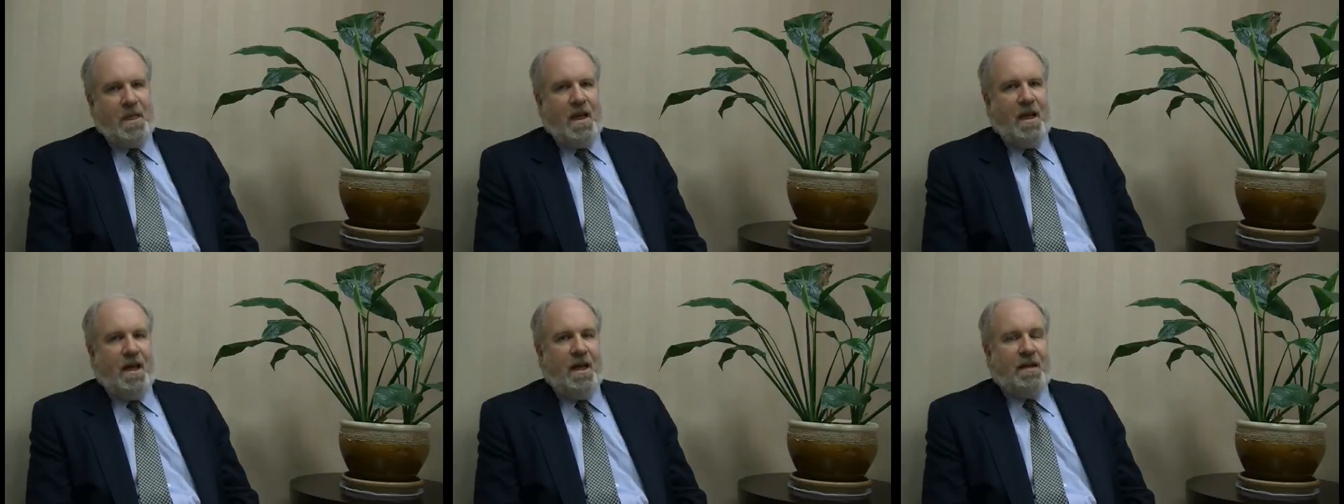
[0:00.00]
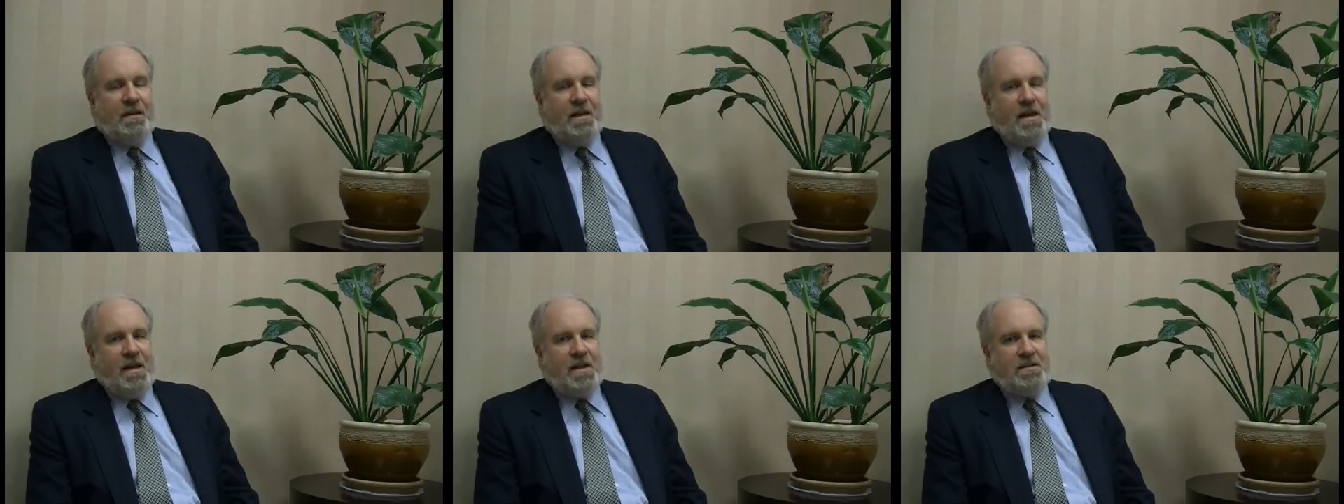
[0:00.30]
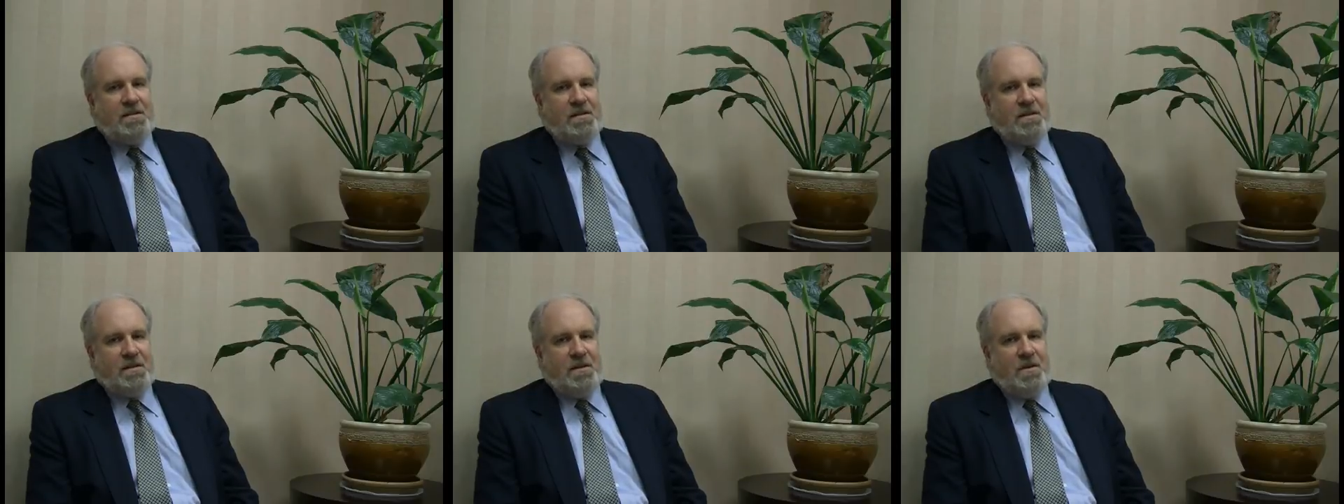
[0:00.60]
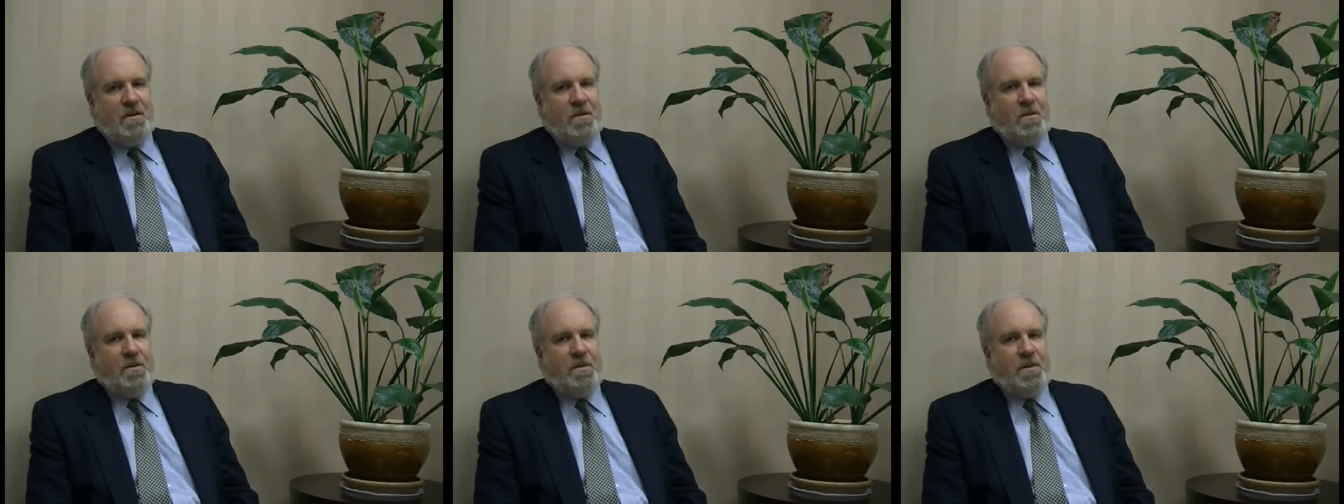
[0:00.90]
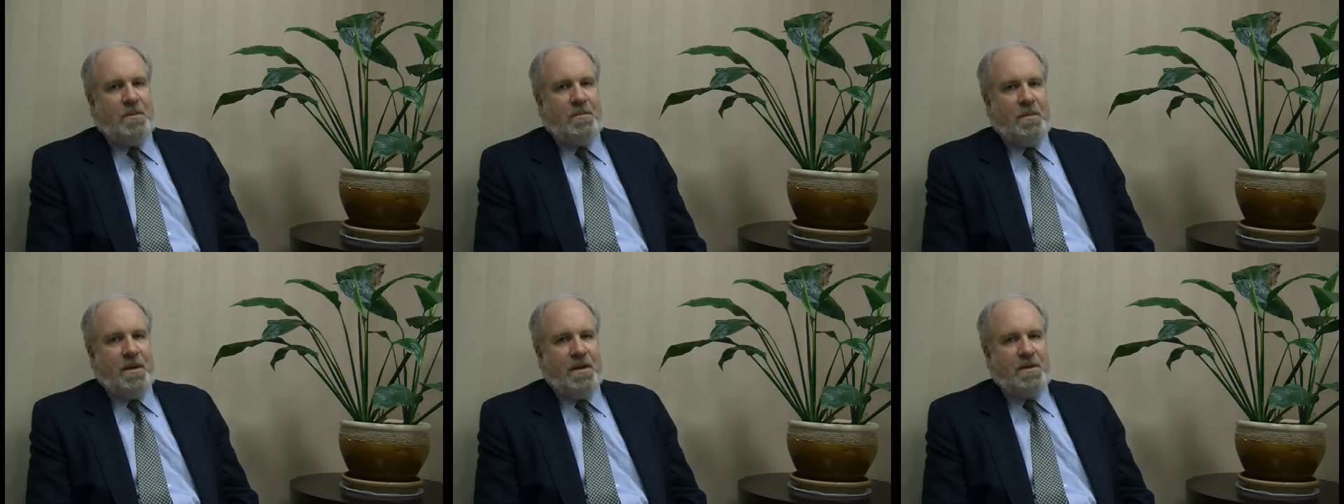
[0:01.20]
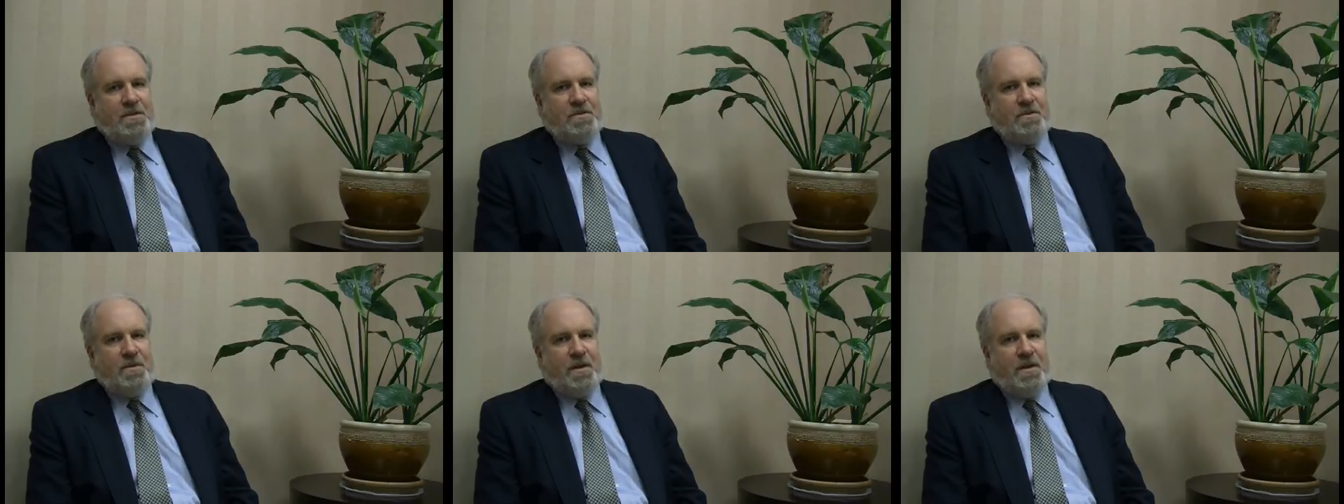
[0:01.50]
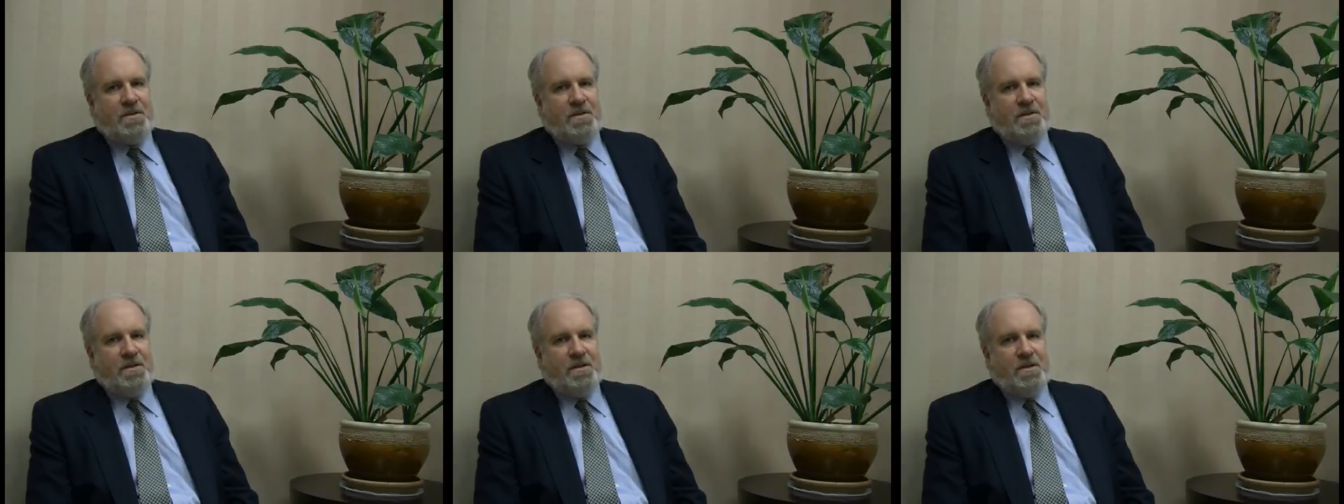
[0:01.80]
And lastly, one of the best
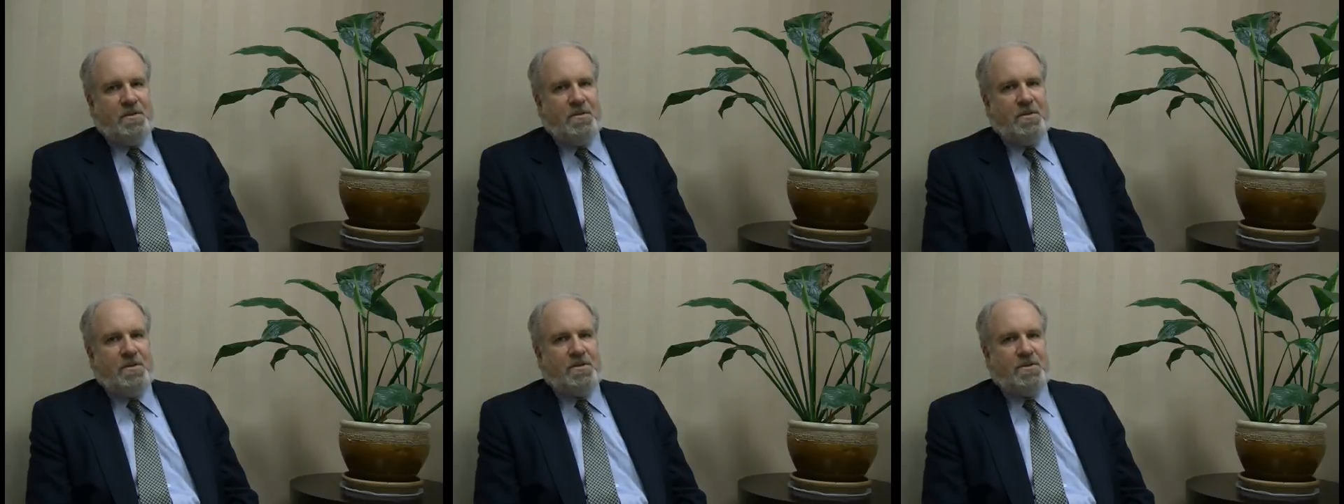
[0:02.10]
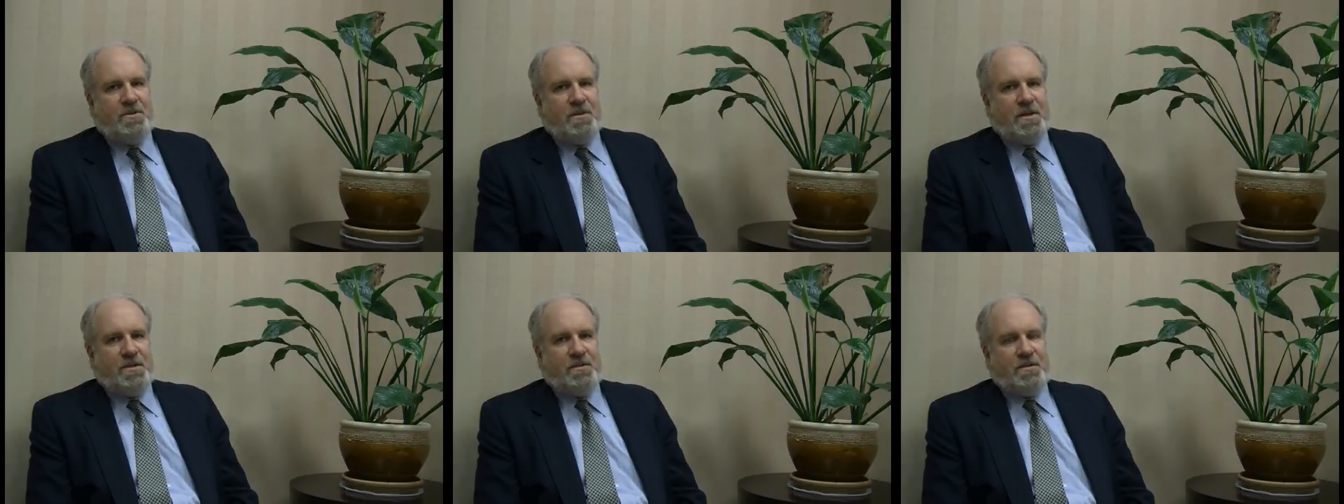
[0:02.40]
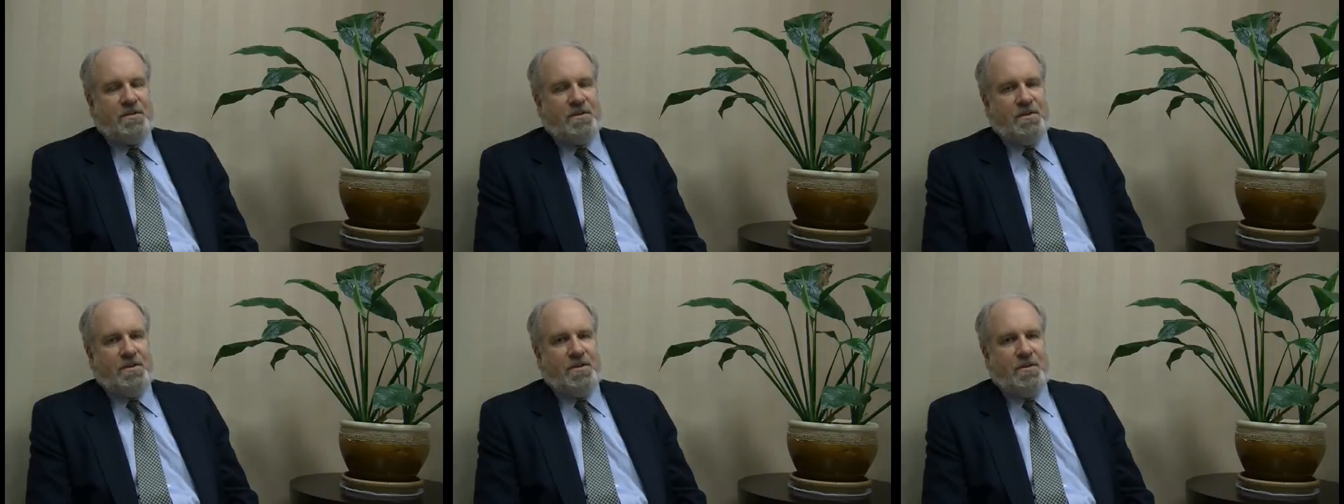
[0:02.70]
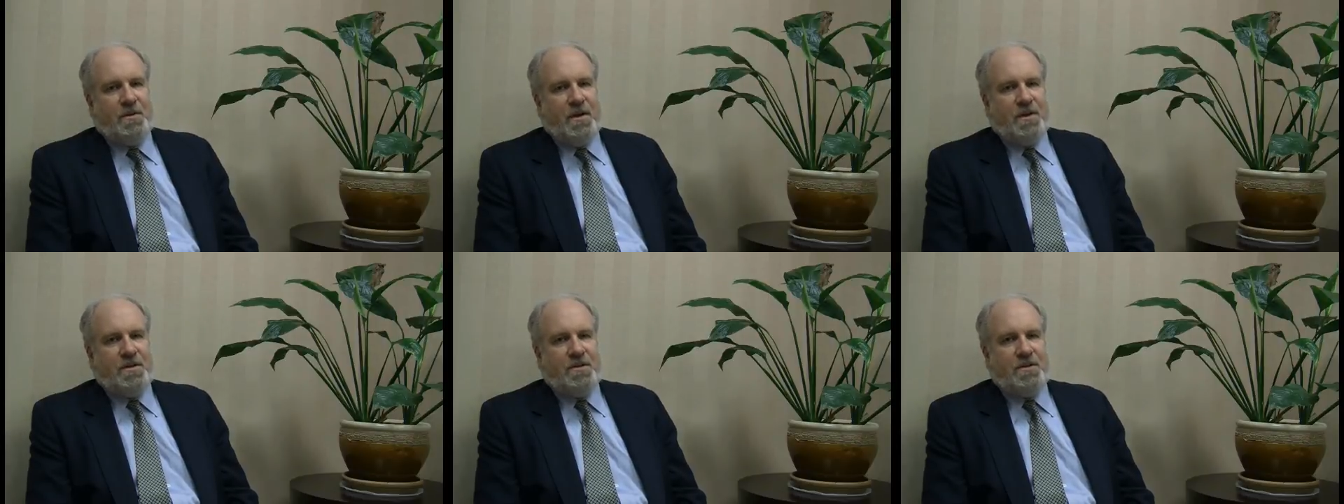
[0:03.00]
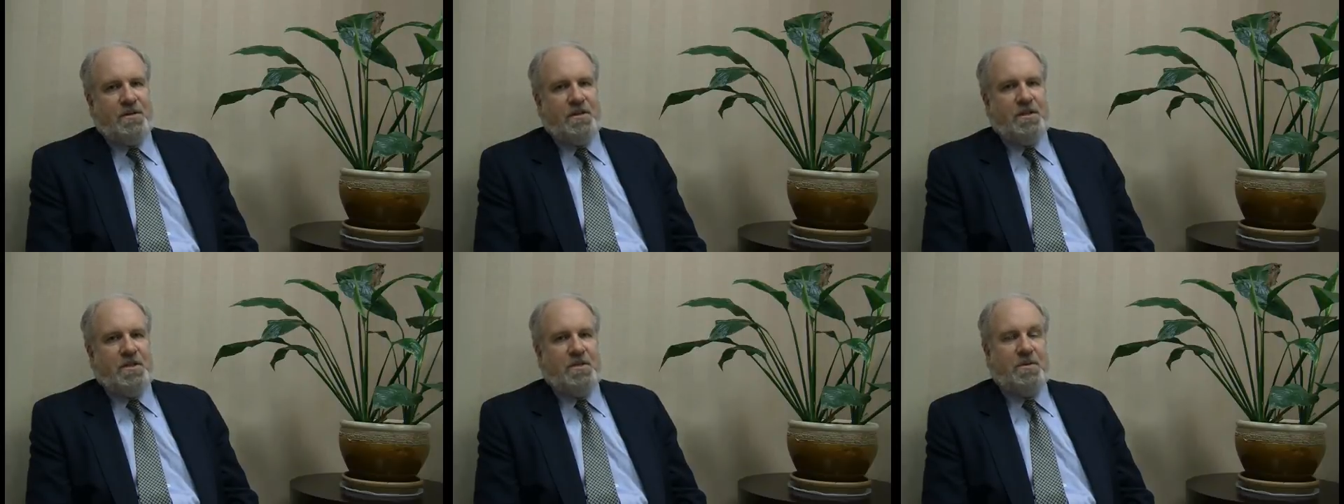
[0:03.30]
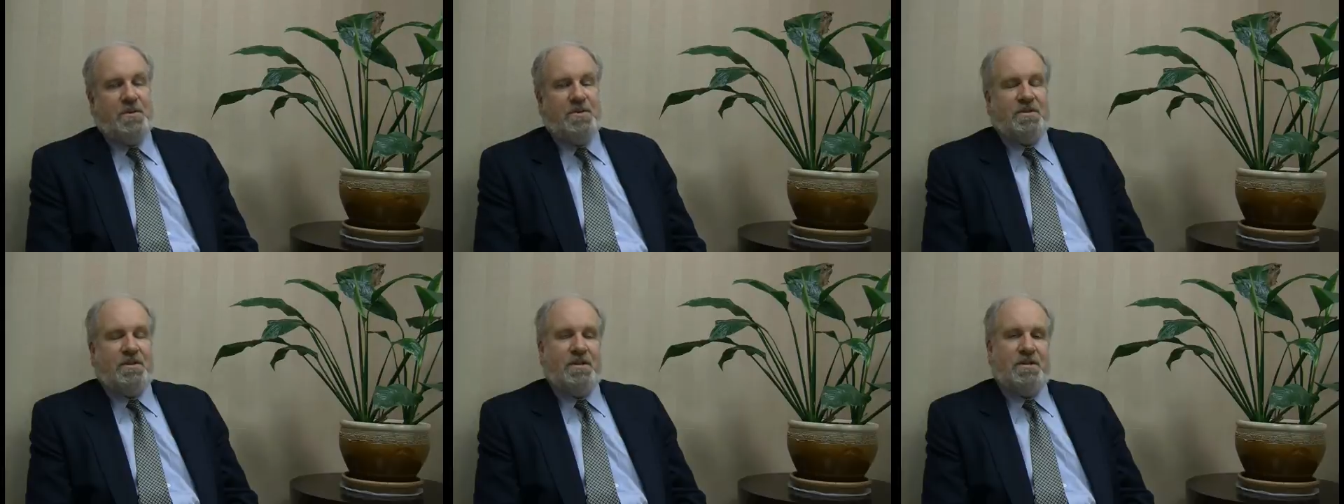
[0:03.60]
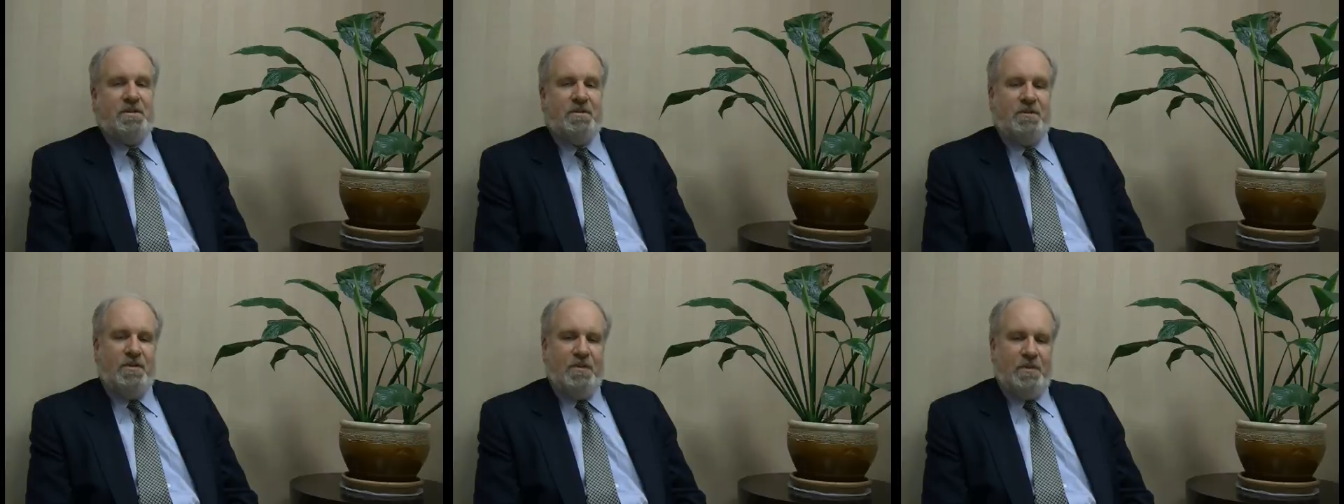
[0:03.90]
ways to deal with a stressful situation is with a sense
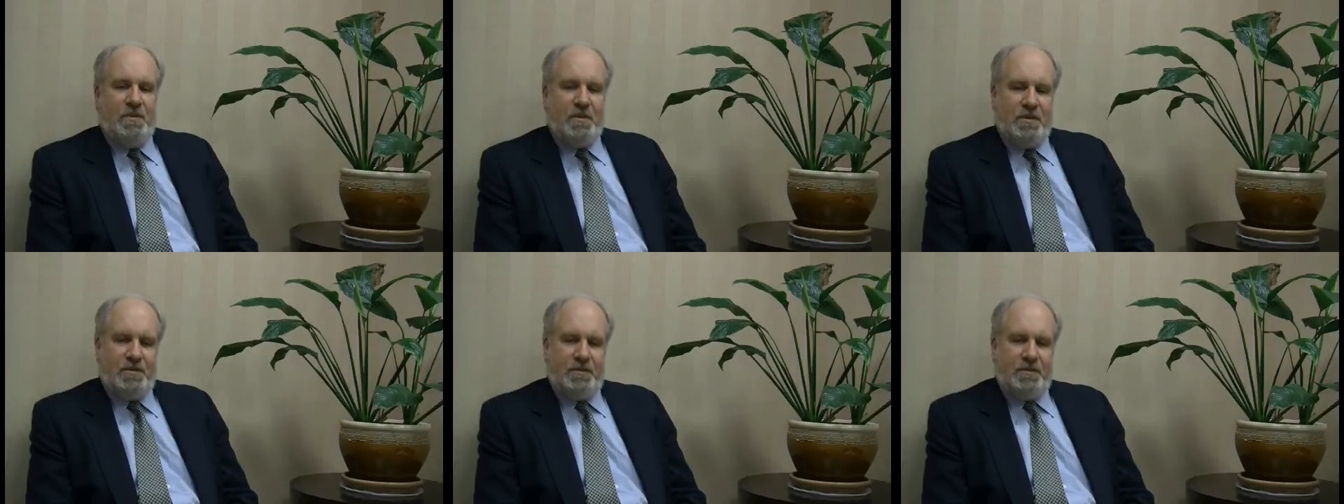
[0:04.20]
of humor.